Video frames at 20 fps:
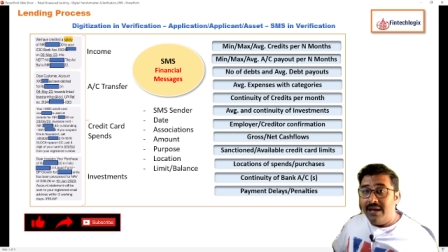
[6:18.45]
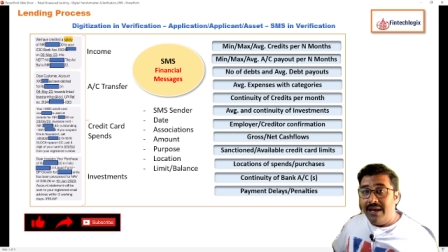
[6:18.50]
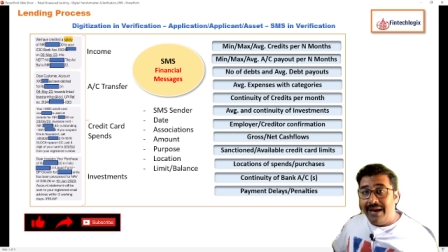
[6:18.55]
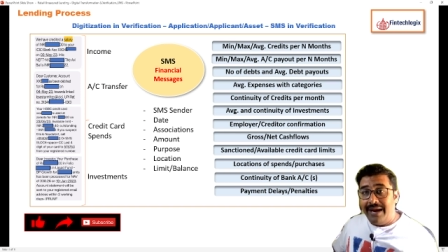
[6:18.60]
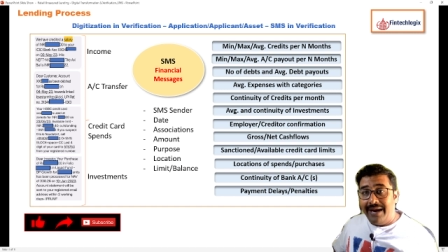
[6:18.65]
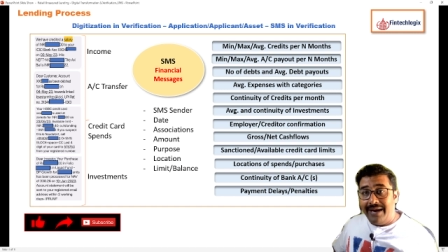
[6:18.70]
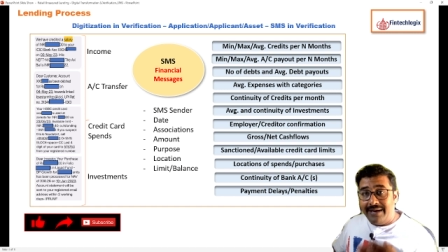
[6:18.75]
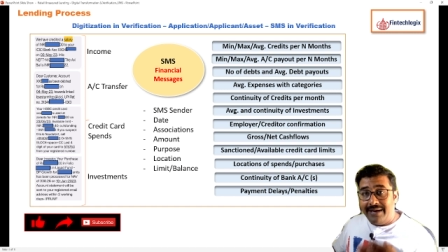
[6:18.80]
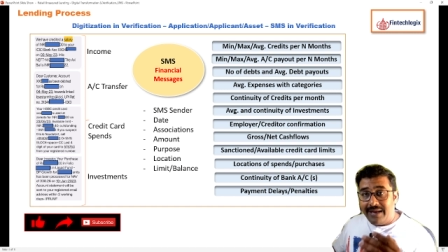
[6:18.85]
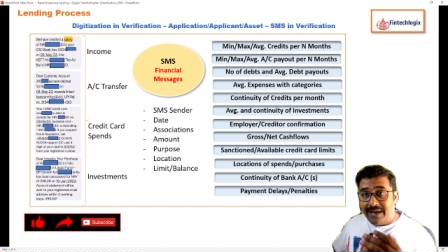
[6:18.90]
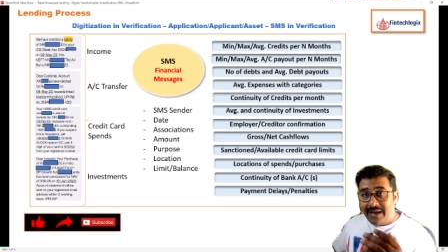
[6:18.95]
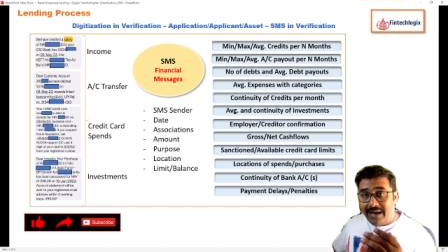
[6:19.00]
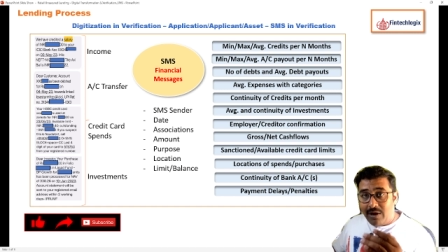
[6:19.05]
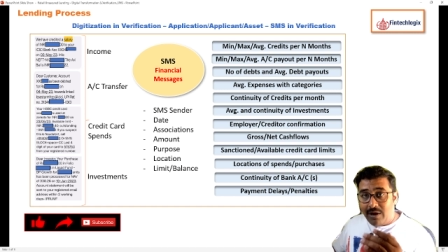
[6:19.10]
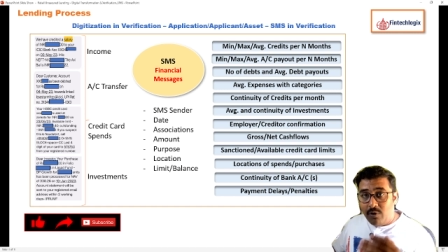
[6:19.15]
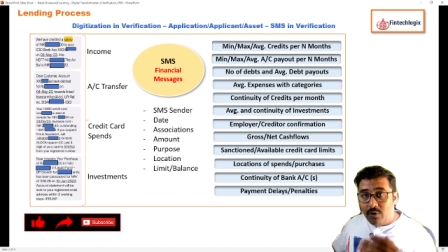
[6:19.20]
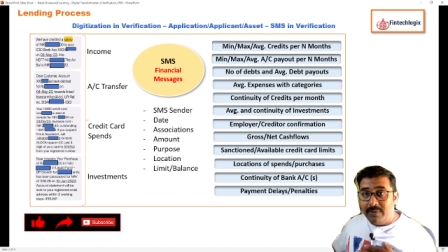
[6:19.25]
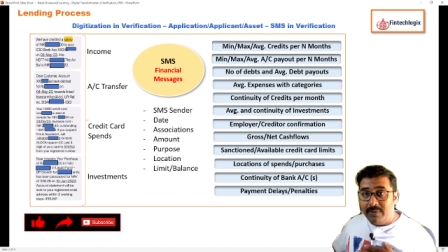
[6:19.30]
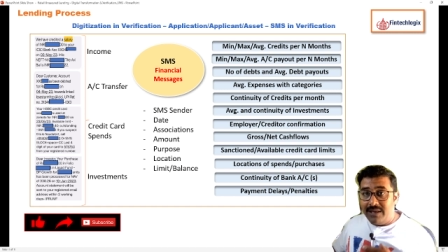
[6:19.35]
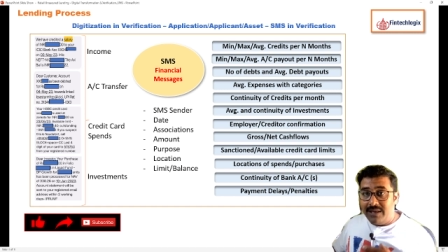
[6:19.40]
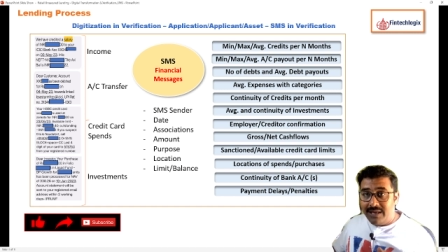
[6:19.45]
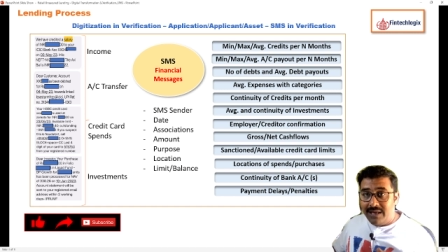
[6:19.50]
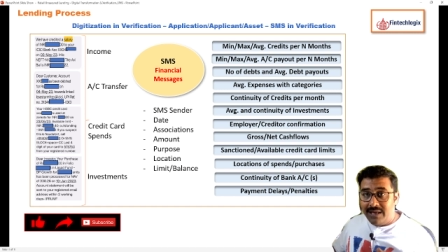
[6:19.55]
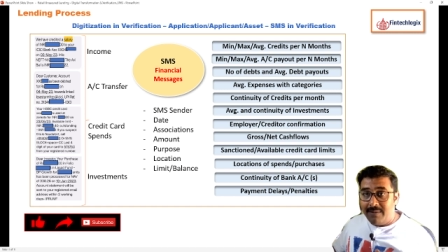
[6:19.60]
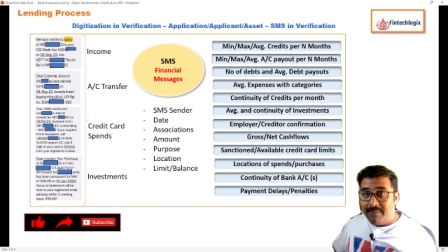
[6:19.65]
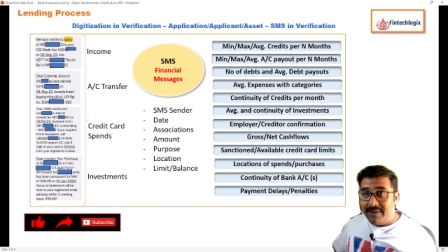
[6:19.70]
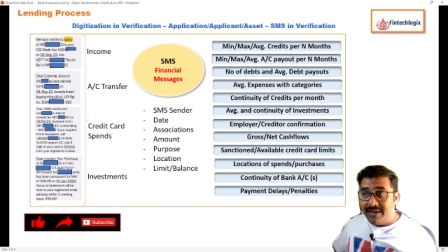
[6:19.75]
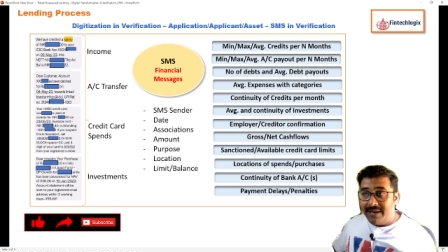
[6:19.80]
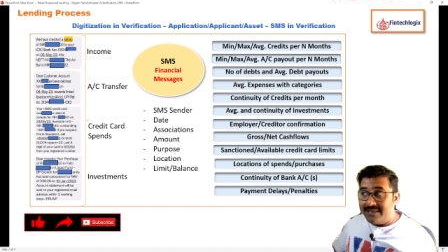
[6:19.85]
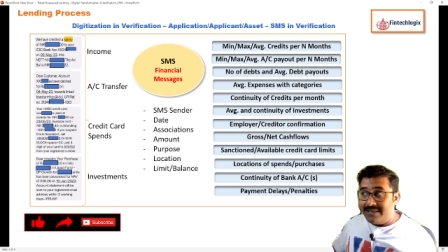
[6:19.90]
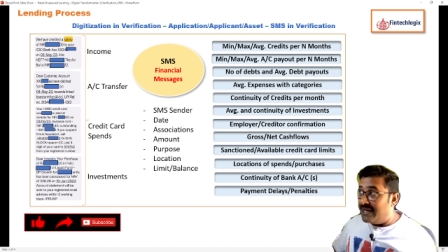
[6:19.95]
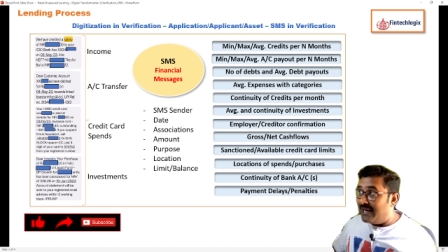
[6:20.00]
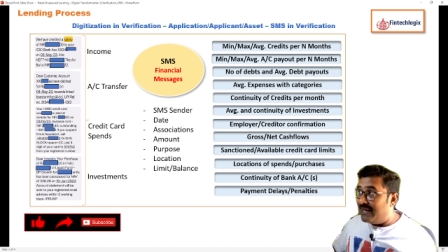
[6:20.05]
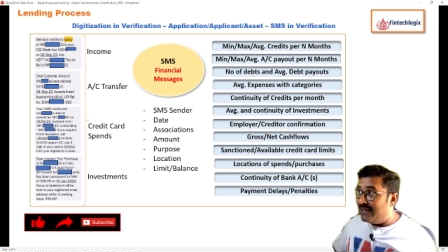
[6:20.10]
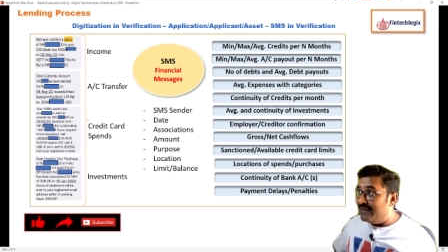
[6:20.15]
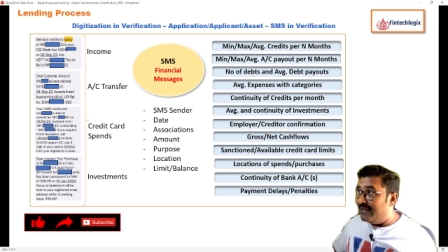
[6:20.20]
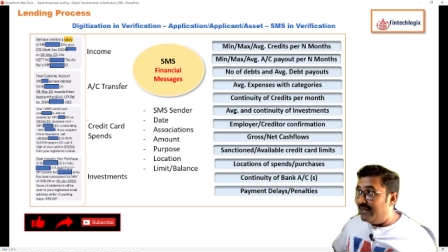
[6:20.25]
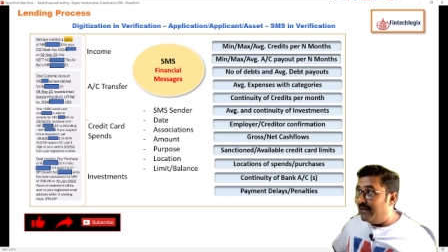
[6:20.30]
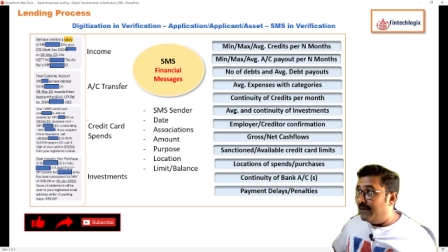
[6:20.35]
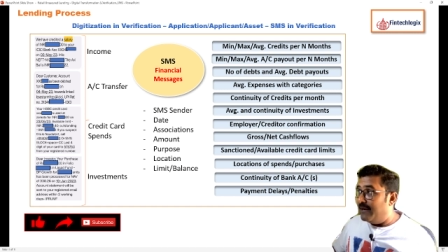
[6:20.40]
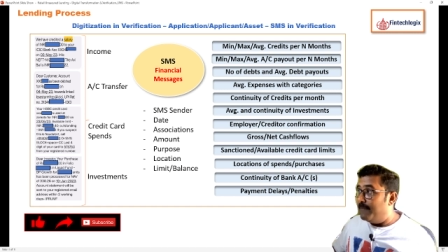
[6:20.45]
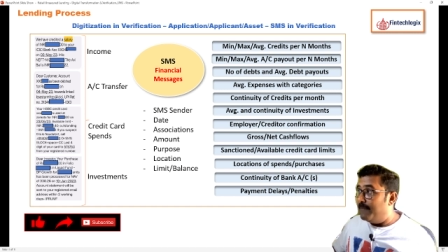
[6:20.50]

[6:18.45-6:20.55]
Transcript: and how many EMIs are there.